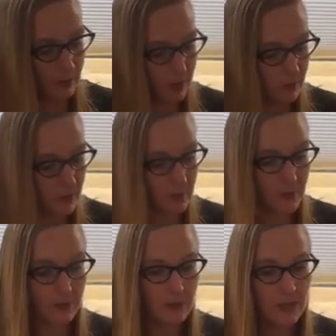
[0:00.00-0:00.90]
to probably go with
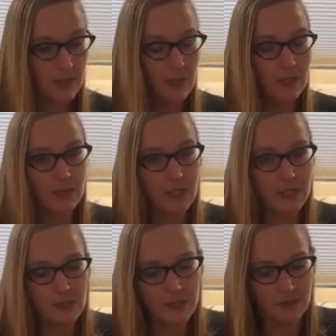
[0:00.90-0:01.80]
me.
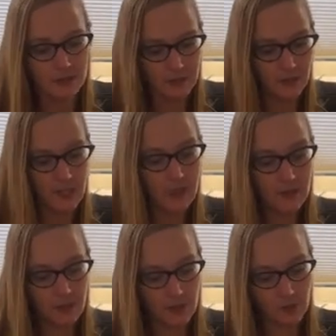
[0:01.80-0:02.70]
These
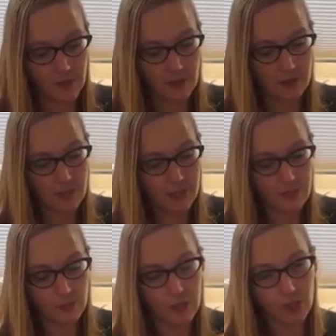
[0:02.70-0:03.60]
Teva mesh
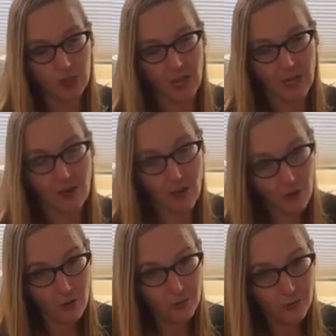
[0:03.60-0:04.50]
mandolins, which I
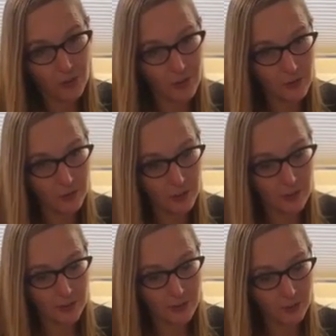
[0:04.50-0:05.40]
know you guys don't
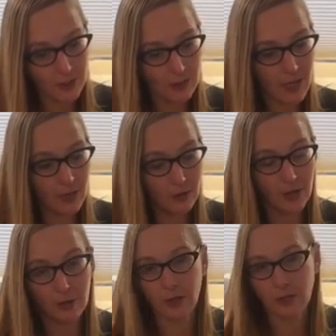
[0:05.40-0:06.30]
need to tell me, they are
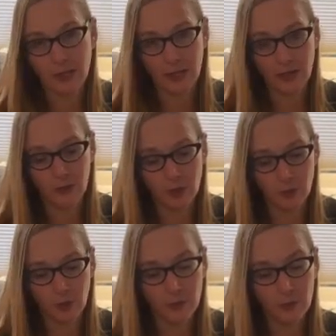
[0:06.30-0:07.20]
not really making them
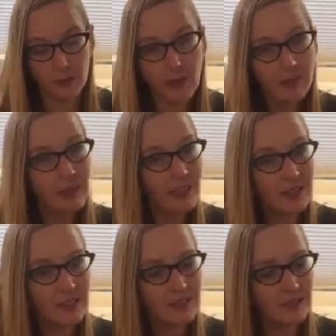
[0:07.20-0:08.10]
anymore. If you find
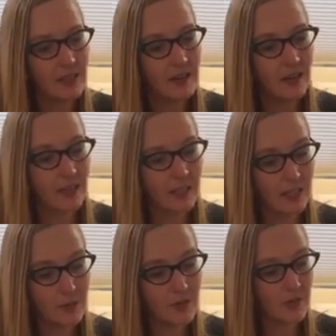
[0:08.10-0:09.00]
these on
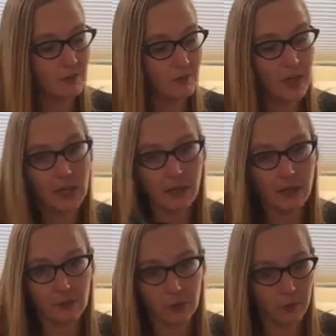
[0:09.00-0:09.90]
Amazon, buy
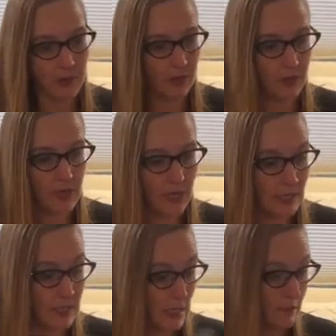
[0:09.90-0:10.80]
like 4 pairs
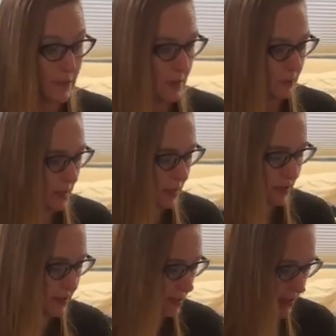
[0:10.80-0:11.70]
and save them
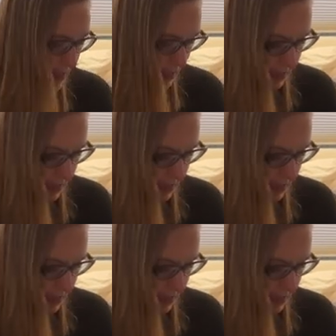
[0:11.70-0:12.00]
because